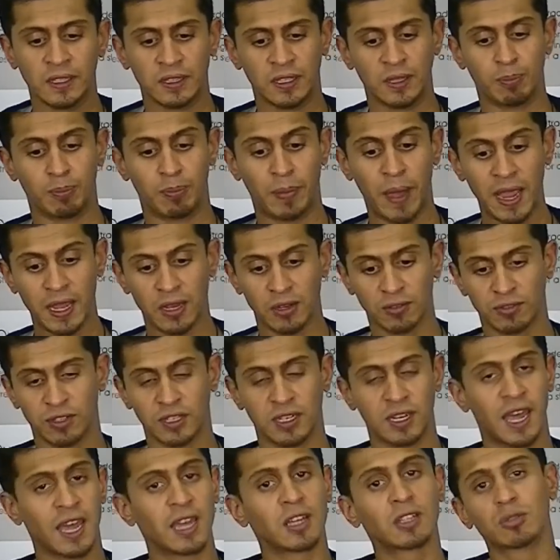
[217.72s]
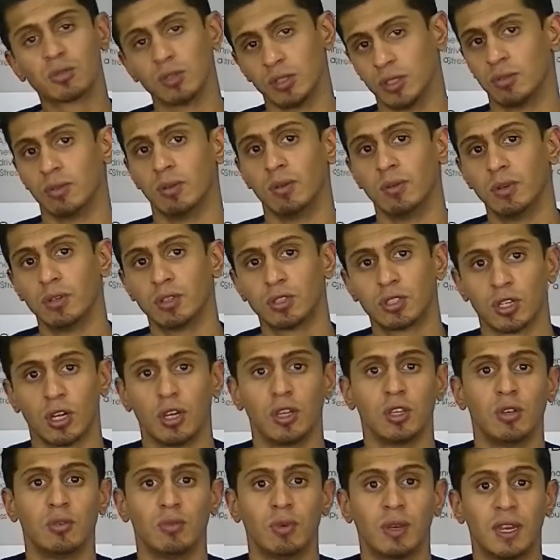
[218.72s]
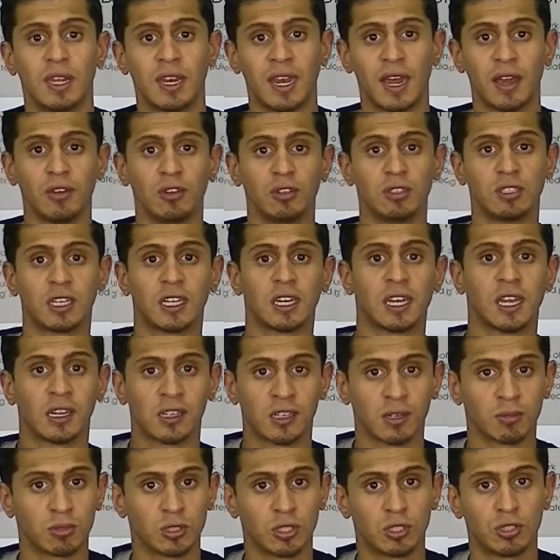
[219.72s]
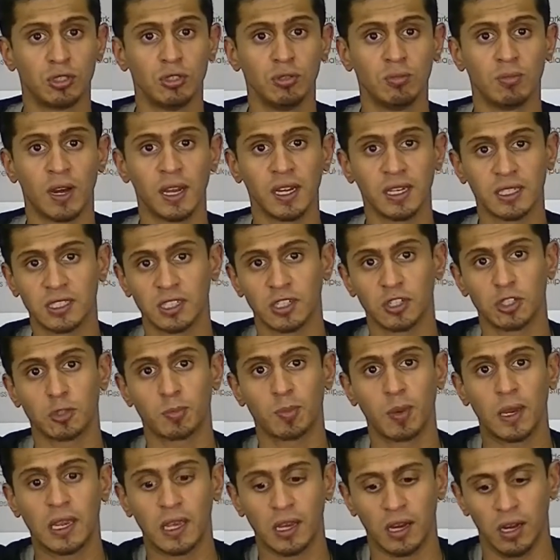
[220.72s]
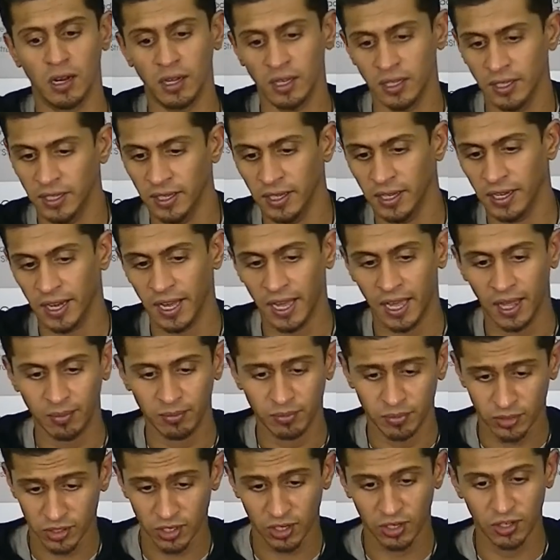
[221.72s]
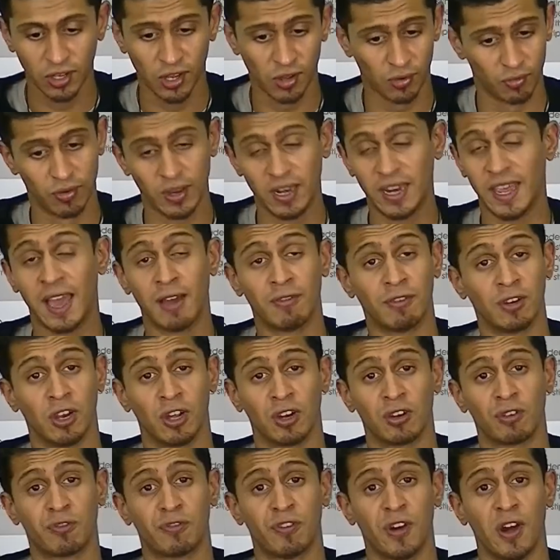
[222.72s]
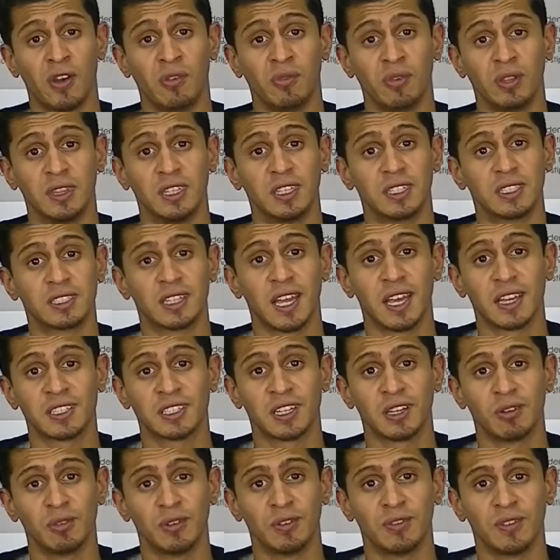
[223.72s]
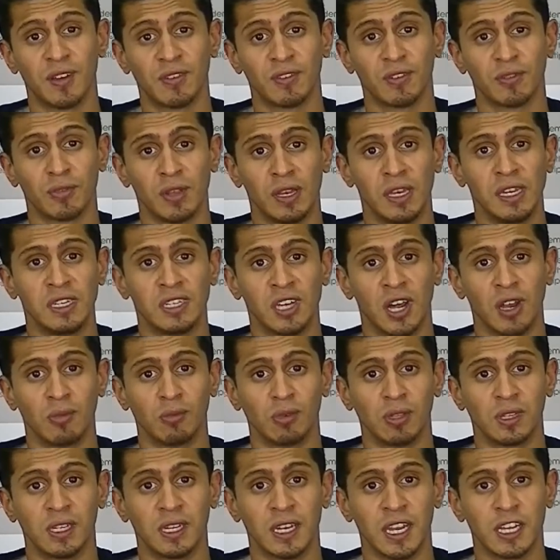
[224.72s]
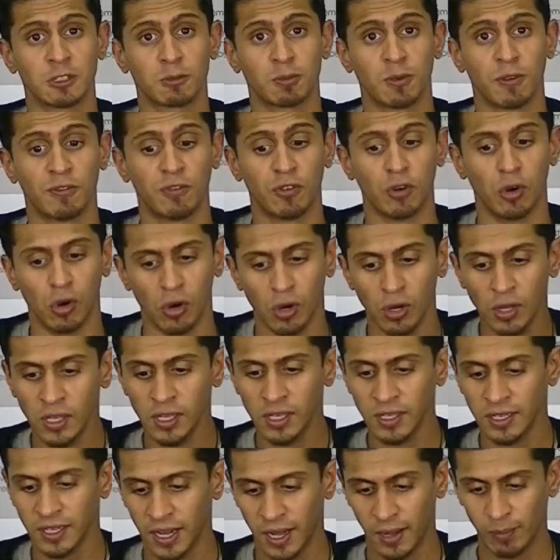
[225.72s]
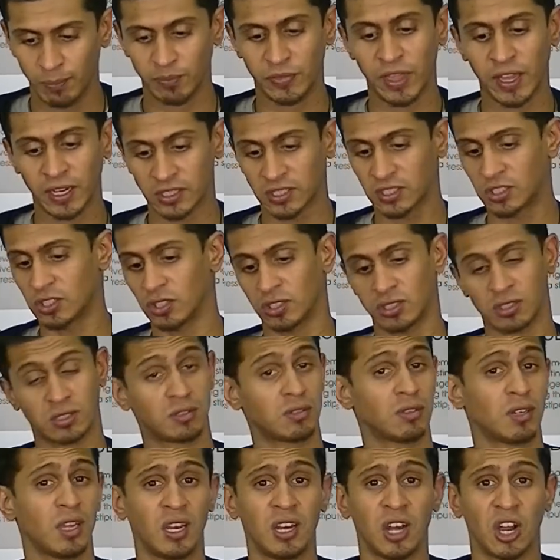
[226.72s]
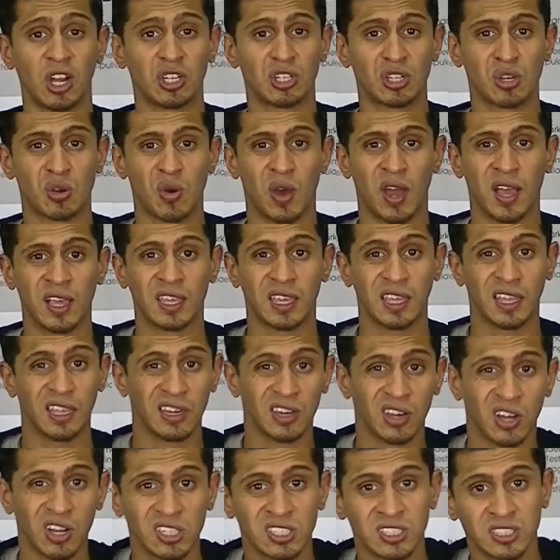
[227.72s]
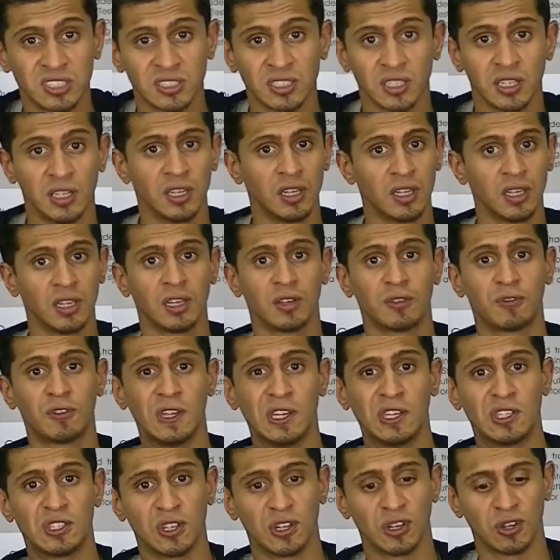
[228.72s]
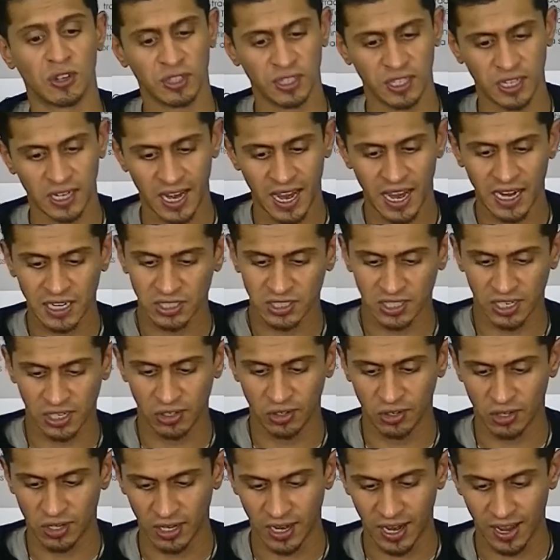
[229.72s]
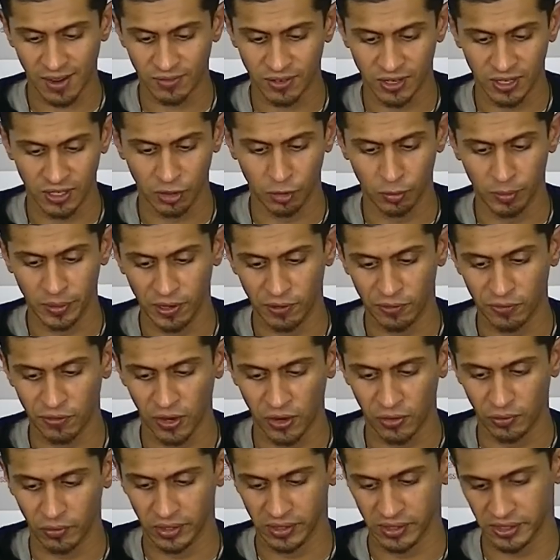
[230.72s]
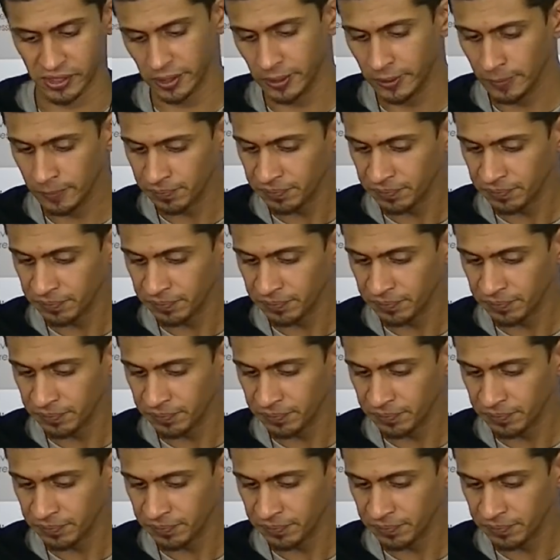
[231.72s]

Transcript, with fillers: The back of the NAS, which we will show you, will allow you to connect up to two mics and a speaker. Um, so you can really have a lot of fun with this NAS that we've never really done with a NAS before. Um, that's just a nice, quirky, nice feature on the NAS that you can have a little bit of fun with.